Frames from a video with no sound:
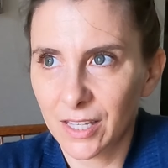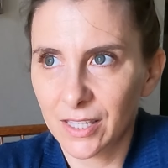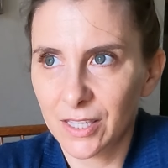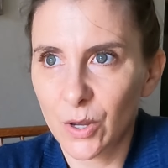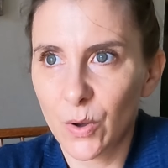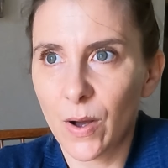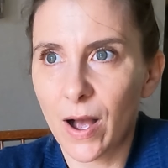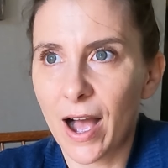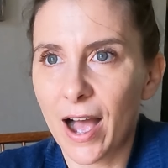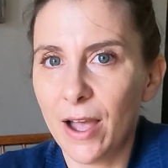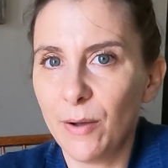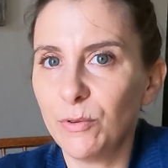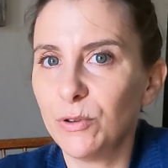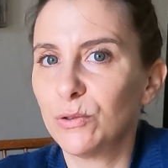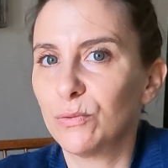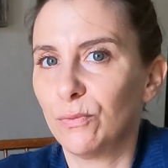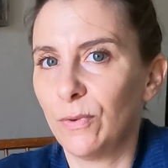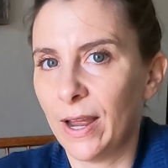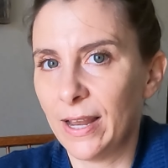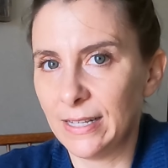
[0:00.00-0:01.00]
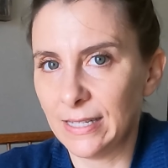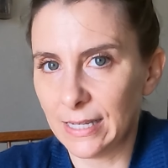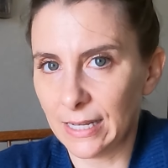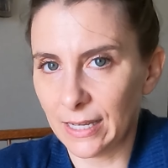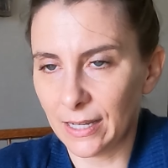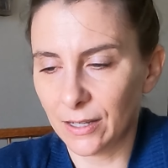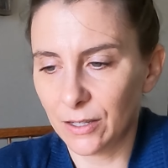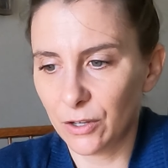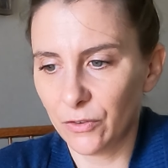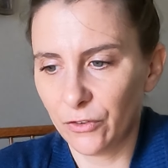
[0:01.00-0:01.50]
So I was
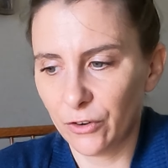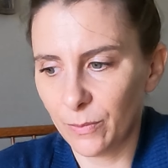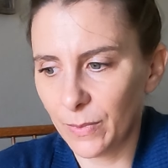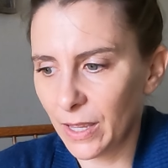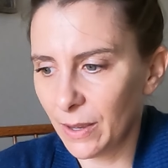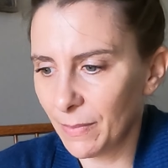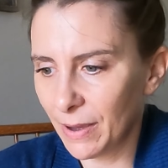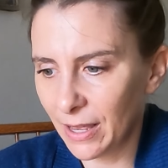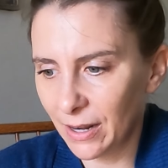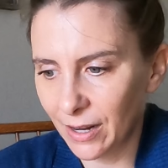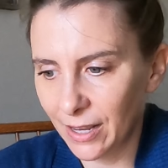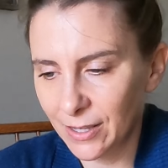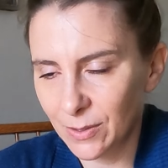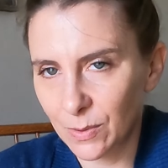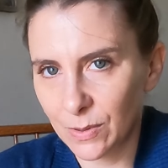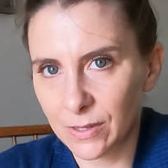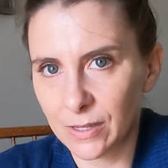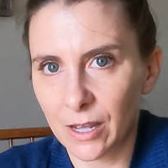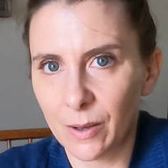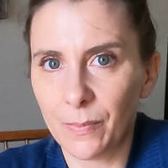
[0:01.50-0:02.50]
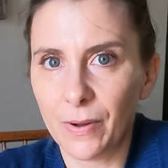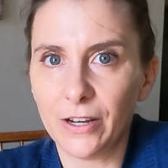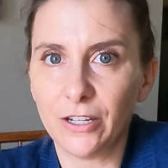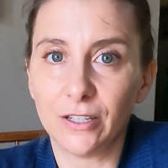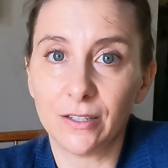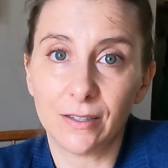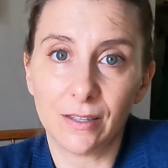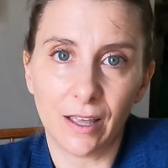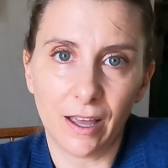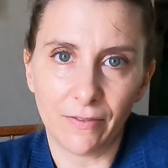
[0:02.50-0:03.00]
renting. So for me, my lease was up, I
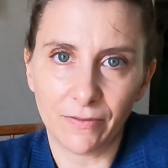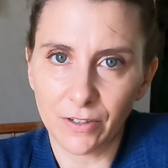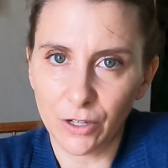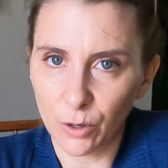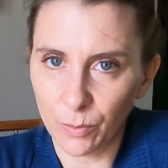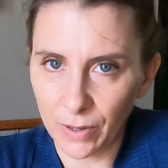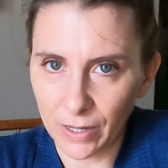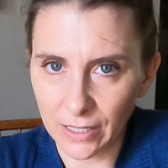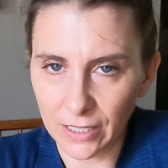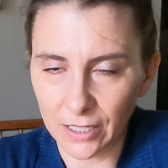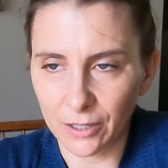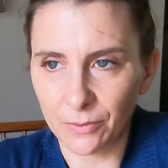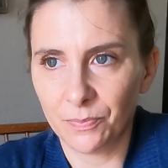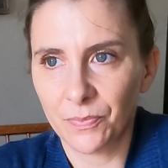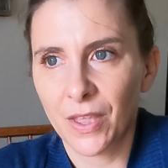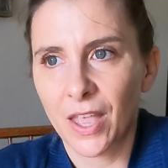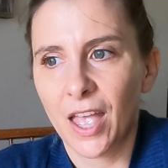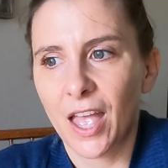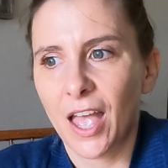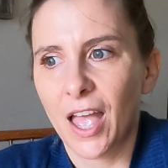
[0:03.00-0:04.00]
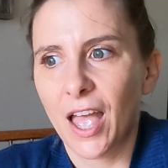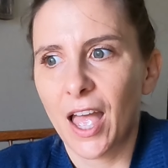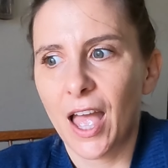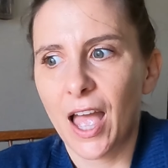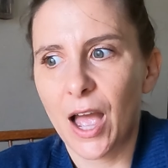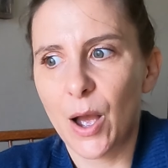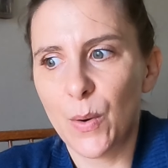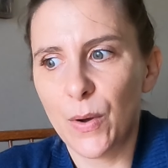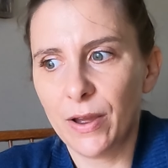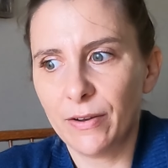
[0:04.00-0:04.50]
just left, no big deal.
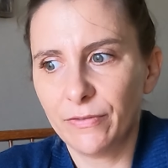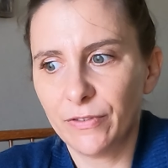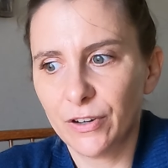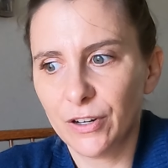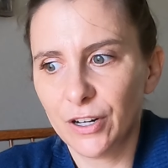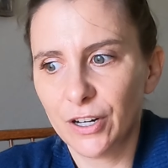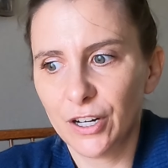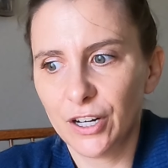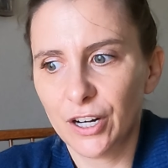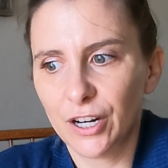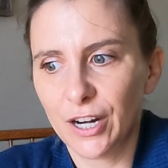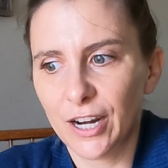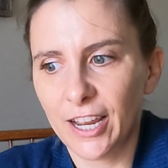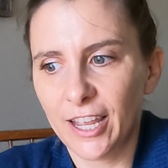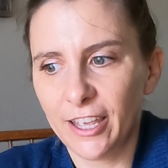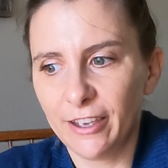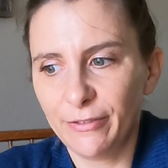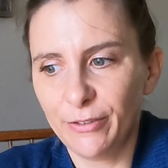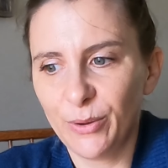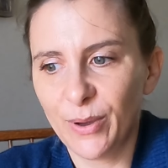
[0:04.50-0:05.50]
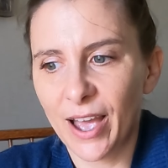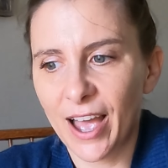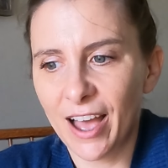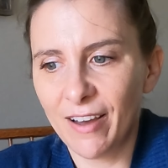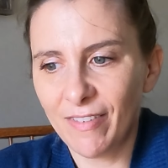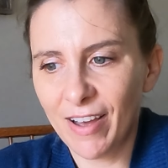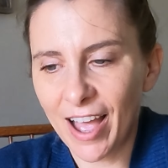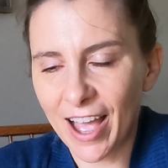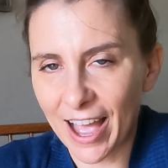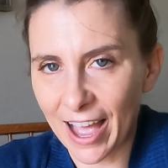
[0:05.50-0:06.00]
However, if you
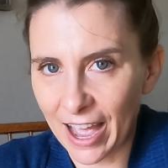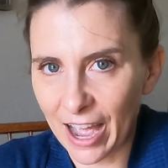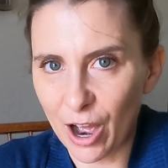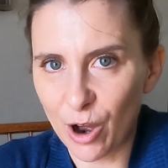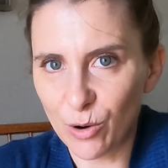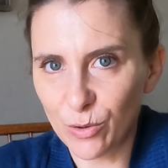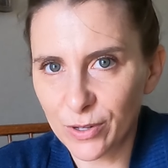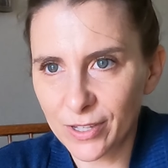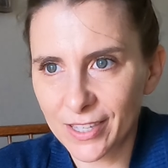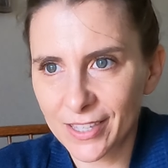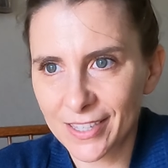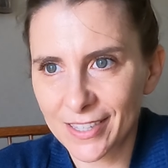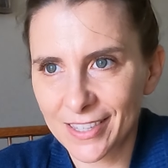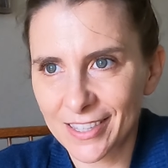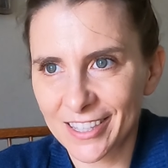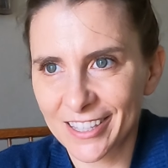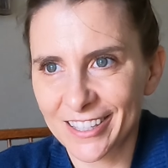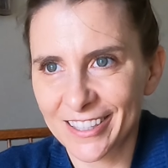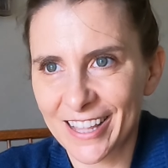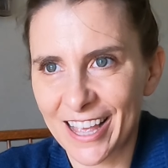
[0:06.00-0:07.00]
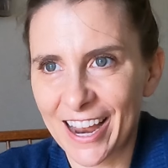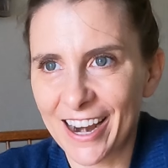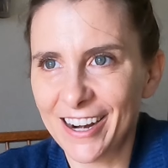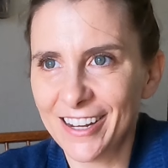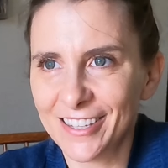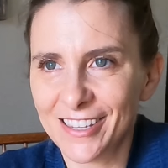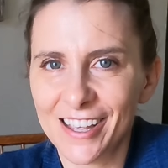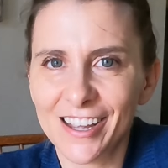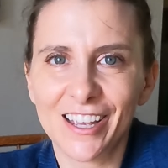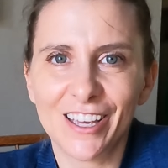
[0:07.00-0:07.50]
have a house, that
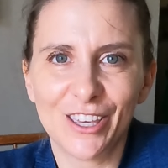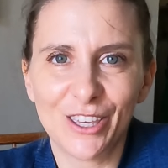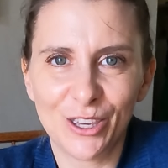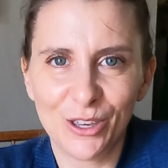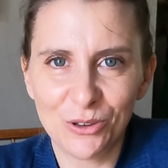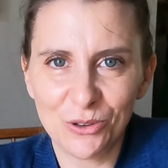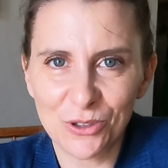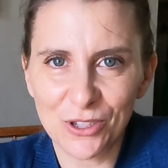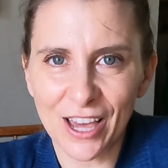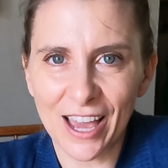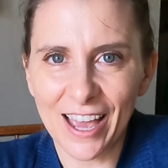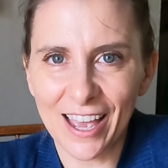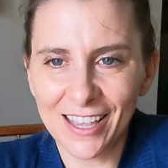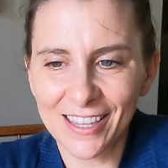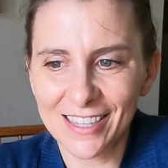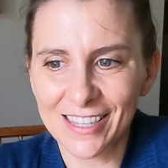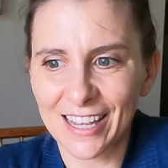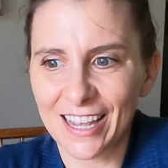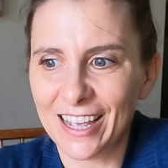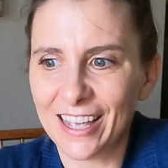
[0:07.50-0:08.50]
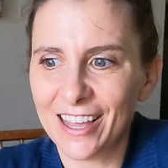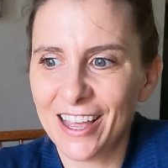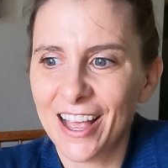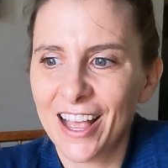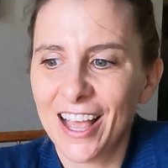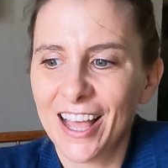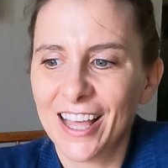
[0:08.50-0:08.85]
is like a huge asset.